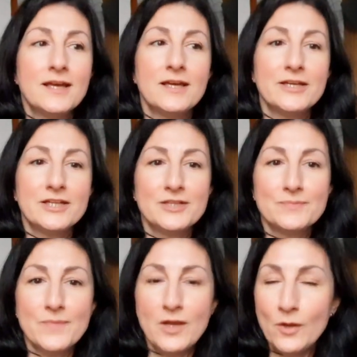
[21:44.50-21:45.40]

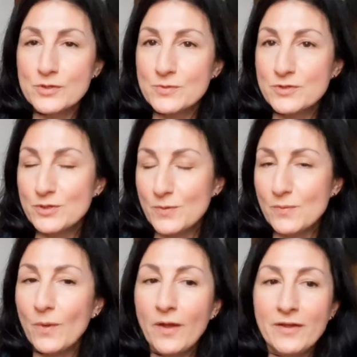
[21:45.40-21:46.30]
Um, lots to do
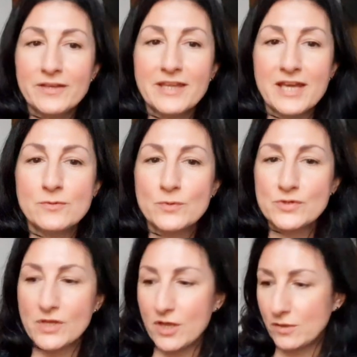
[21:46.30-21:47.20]
with work and
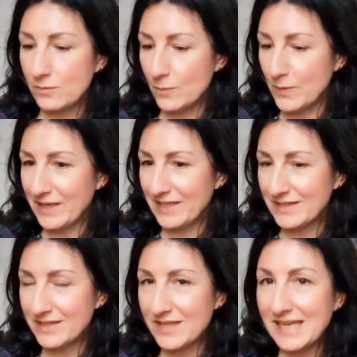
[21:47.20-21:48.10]
also with
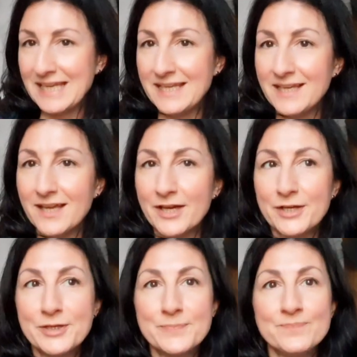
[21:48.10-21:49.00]
the
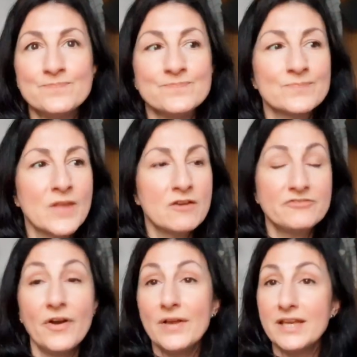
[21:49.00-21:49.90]
um,
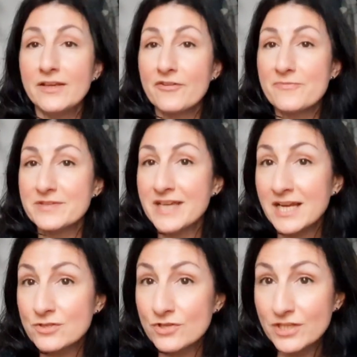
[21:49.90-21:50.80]
filing of the
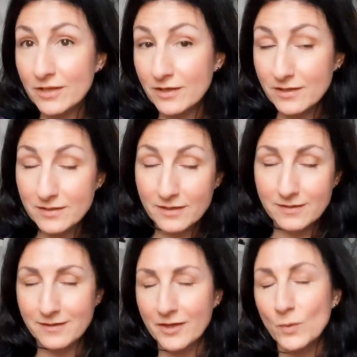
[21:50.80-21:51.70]
tax return.
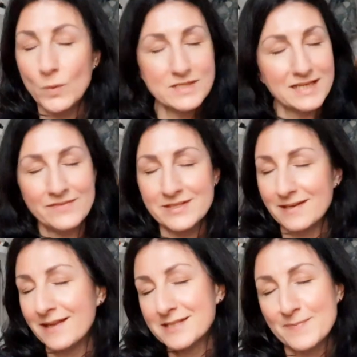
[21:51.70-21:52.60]
I always leave it to
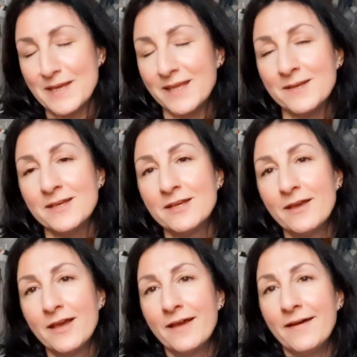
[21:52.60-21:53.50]
last minute
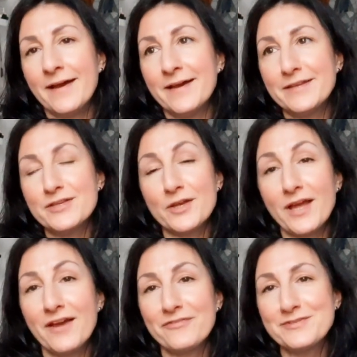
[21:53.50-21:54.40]
and I
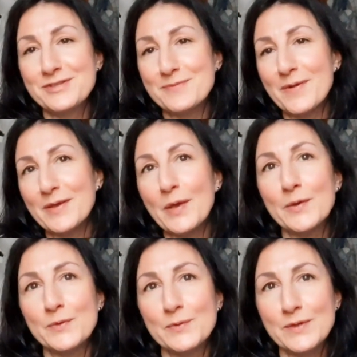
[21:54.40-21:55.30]
have to do my
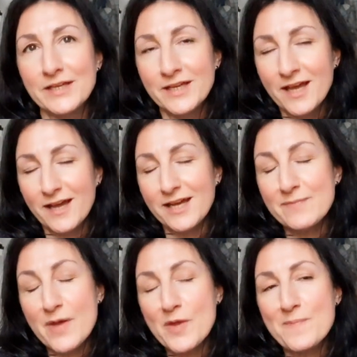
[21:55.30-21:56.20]
own
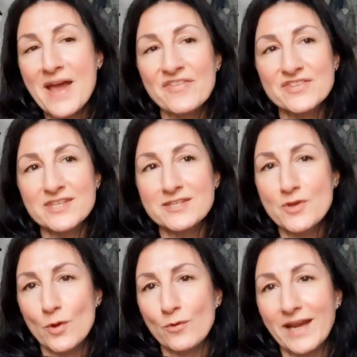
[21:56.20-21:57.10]
and my maths is
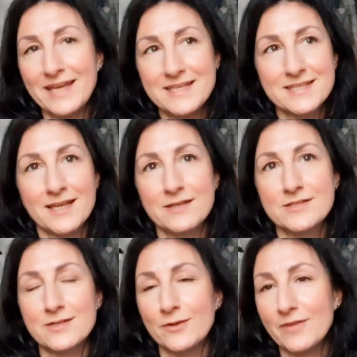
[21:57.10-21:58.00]
not great and
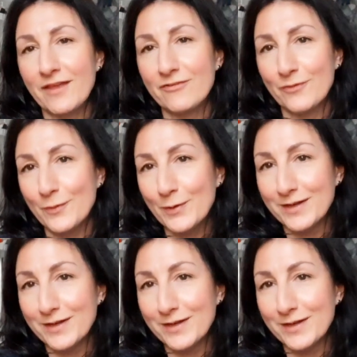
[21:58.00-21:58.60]
so therefore